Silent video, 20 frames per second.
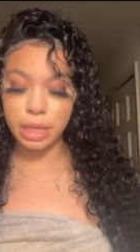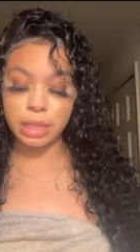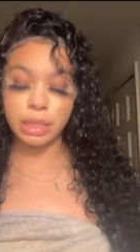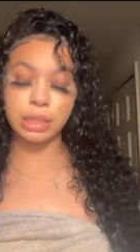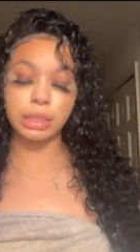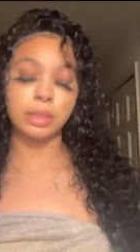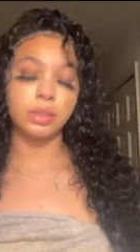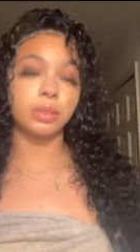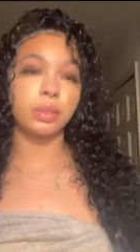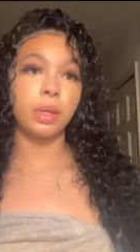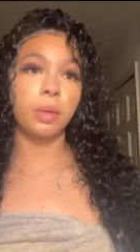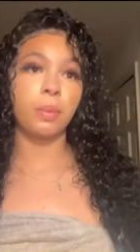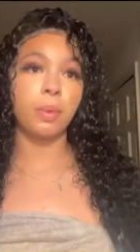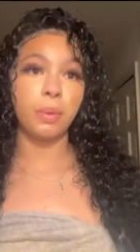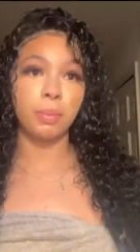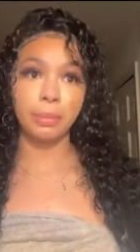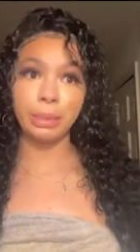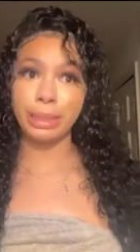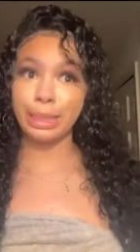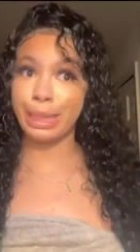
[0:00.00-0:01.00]
so they won't
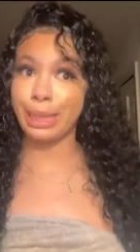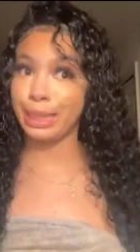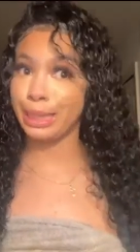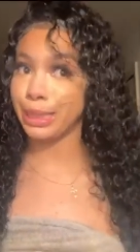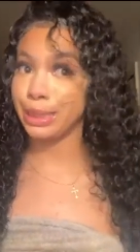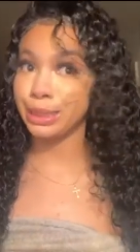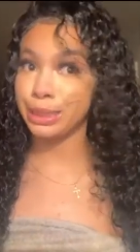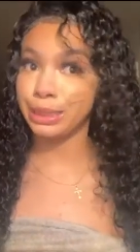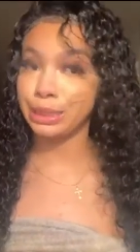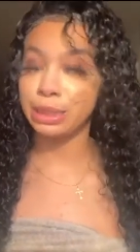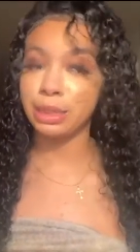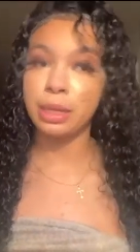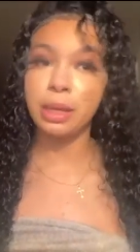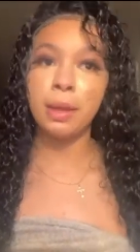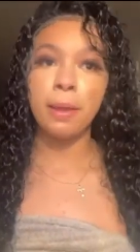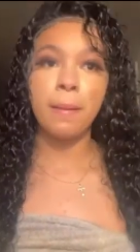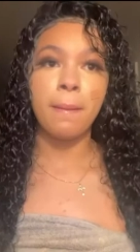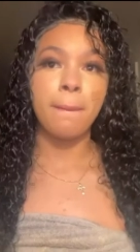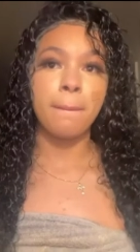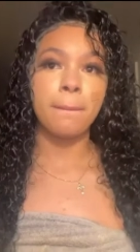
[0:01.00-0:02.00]
be itchy.
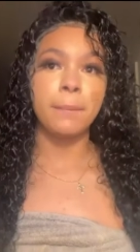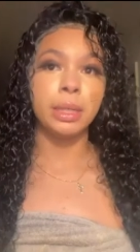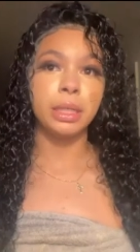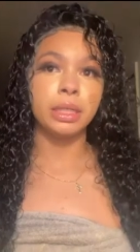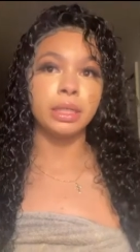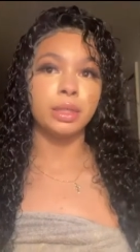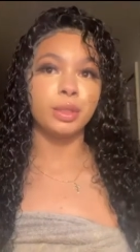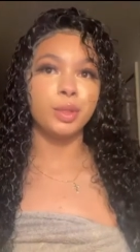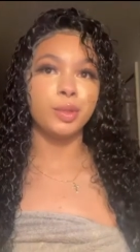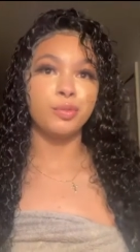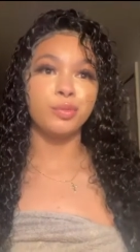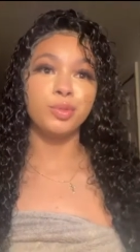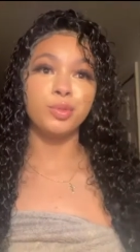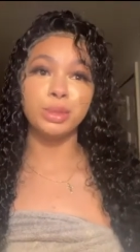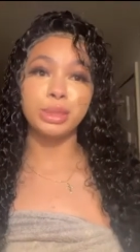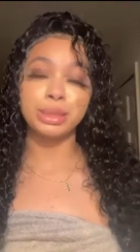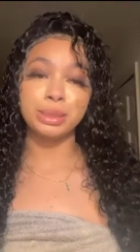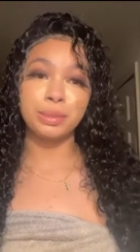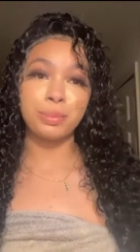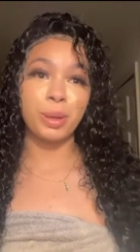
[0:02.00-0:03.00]
But if you
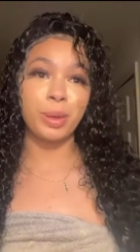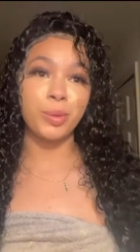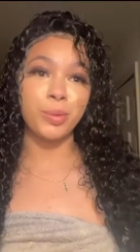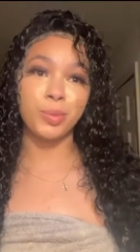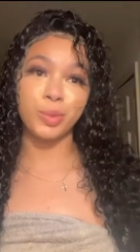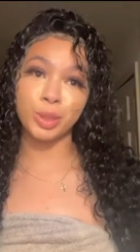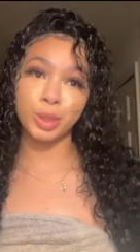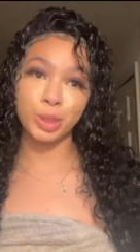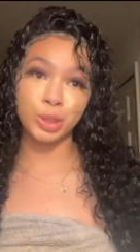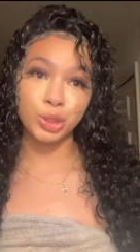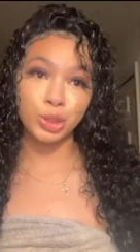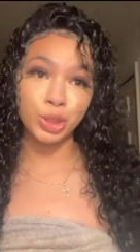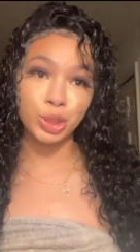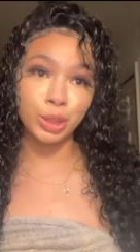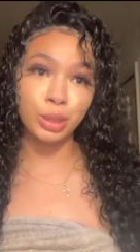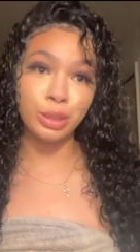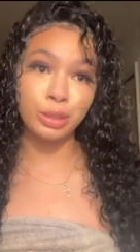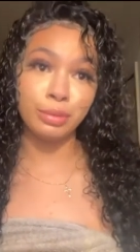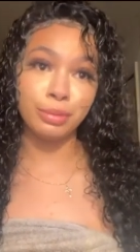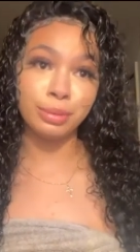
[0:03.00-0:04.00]
is somebody who want to
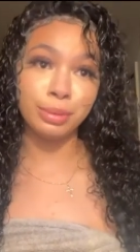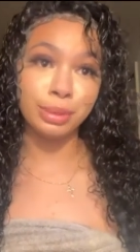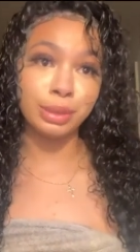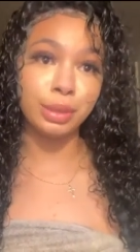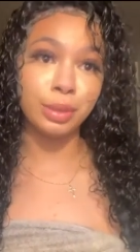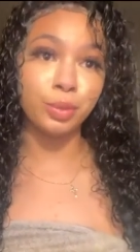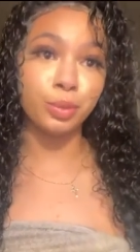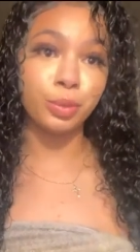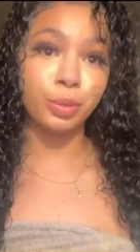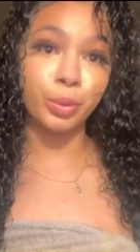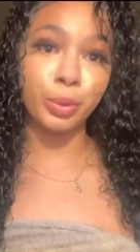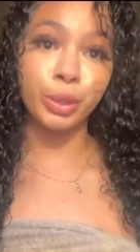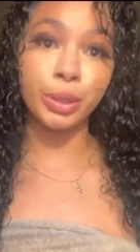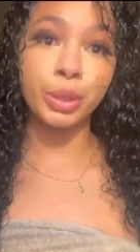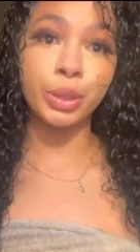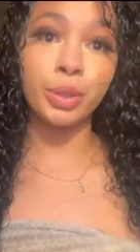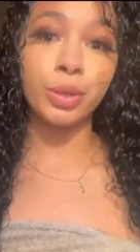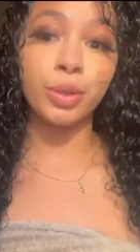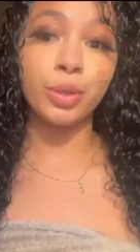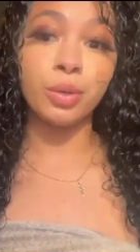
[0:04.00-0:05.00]
achieve
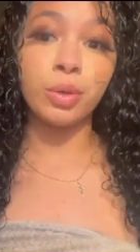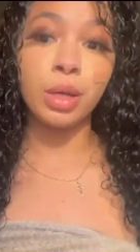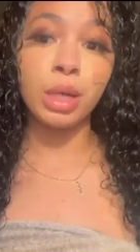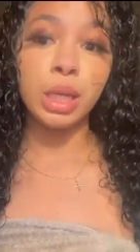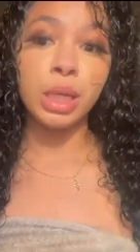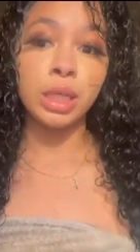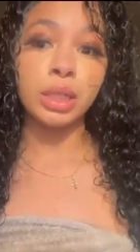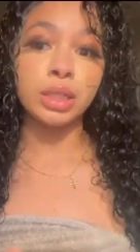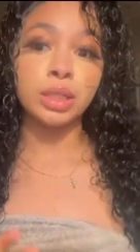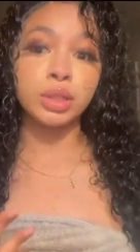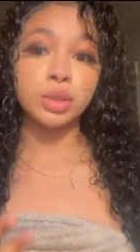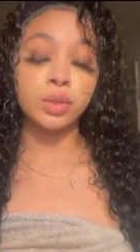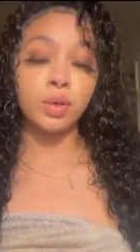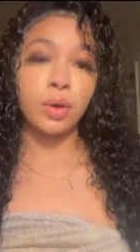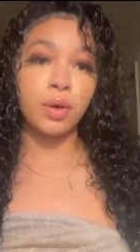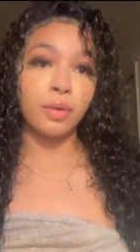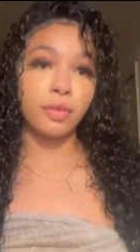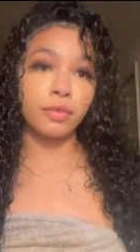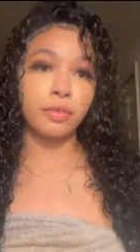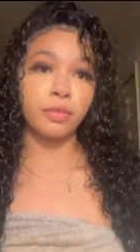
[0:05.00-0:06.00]
real
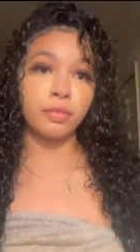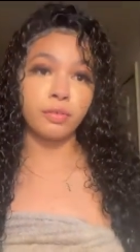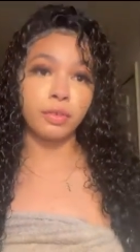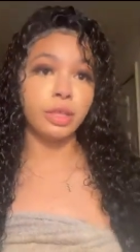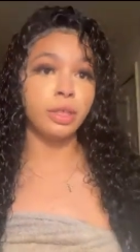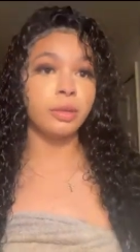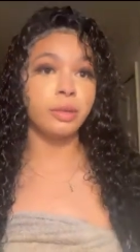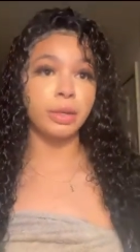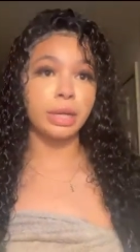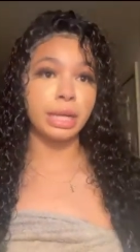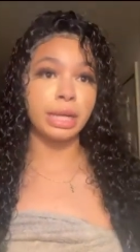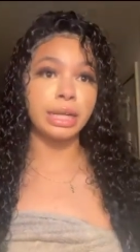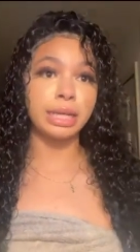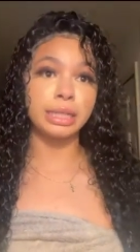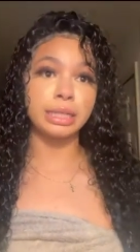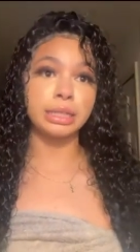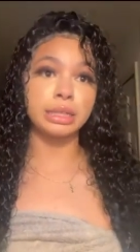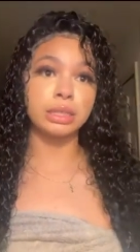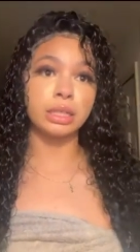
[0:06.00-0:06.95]
soft feet or hands,